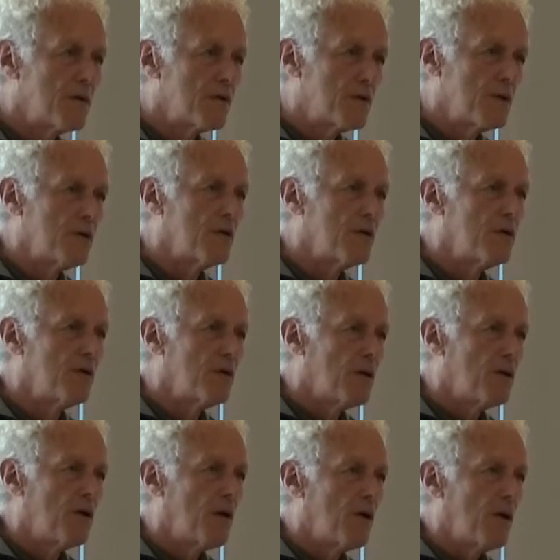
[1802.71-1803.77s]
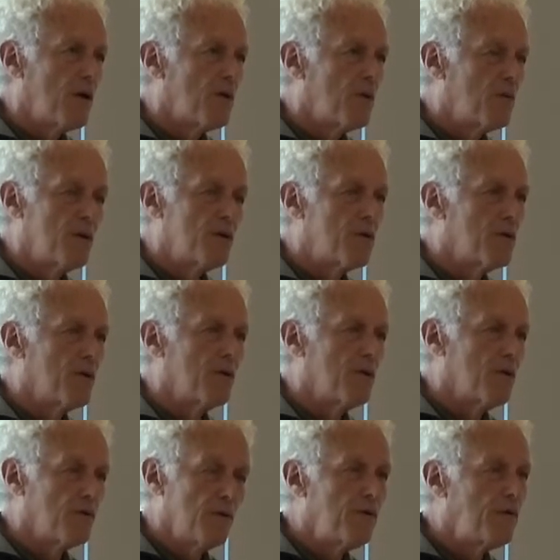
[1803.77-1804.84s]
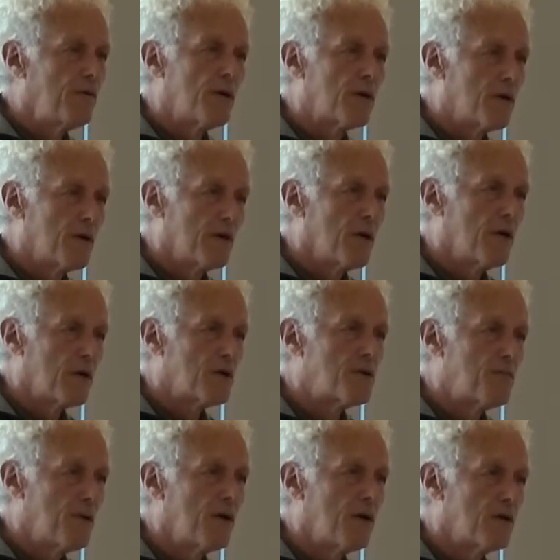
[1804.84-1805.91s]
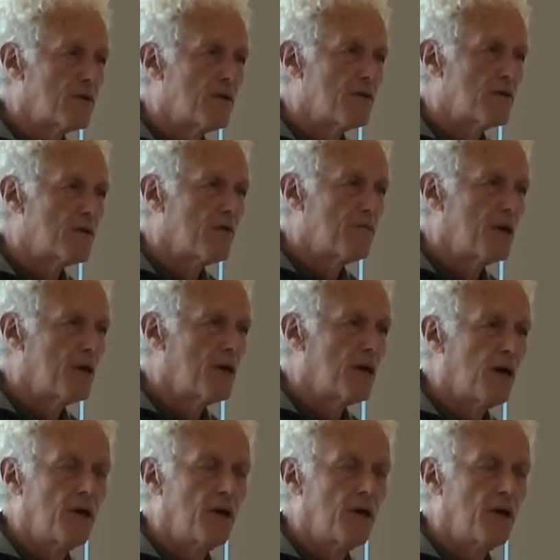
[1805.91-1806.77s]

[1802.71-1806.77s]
to deal with the horrific experiences of being,